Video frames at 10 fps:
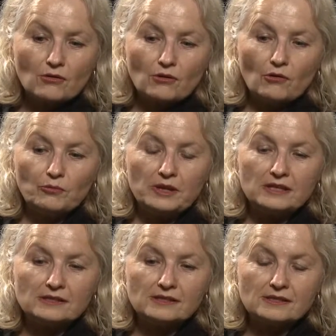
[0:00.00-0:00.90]
cocoa
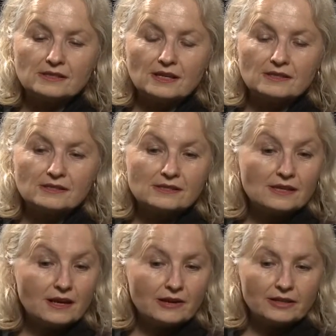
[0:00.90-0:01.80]
beans in
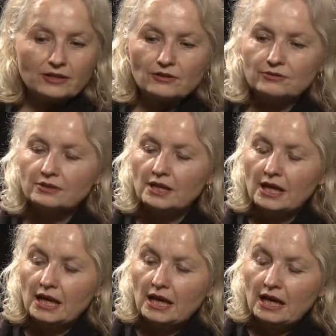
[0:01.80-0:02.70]
Sierra Leone
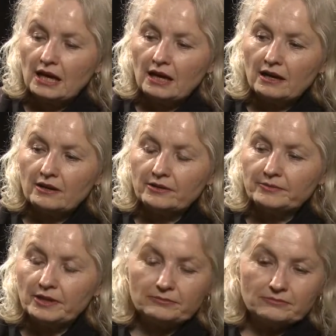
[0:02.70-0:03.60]

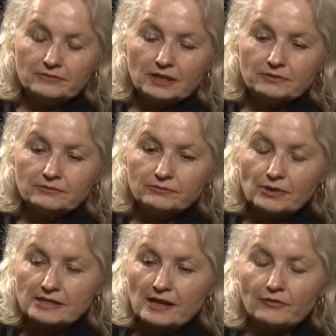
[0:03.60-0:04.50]
um, and in
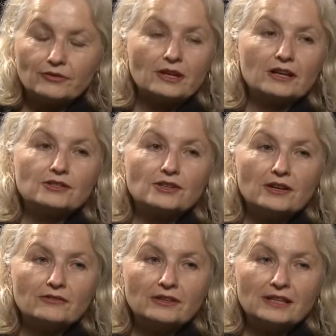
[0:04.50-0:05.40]
West Africa
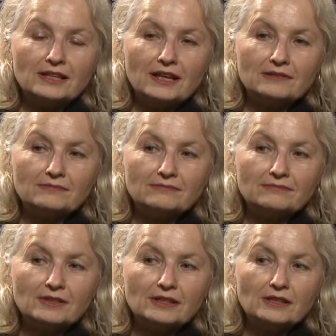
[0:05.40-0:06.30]
generally, and
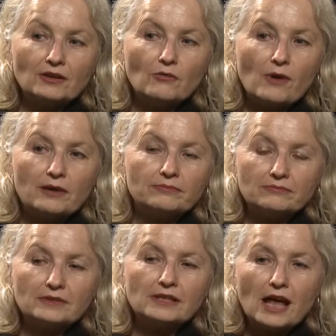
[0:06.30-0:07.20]
you know why
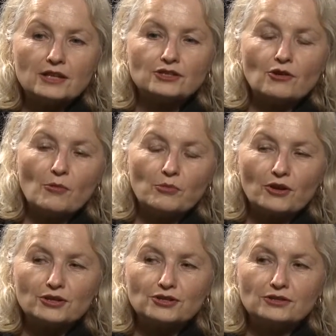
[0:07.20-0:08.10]
the large
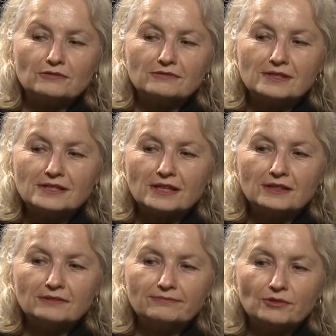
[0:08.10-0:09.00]
corporations
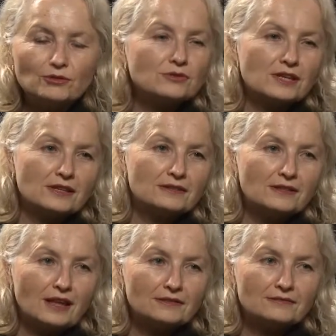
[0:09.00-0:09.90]
still using
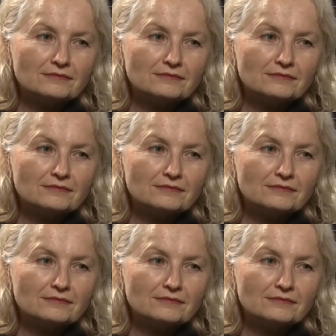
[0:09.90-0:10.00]
that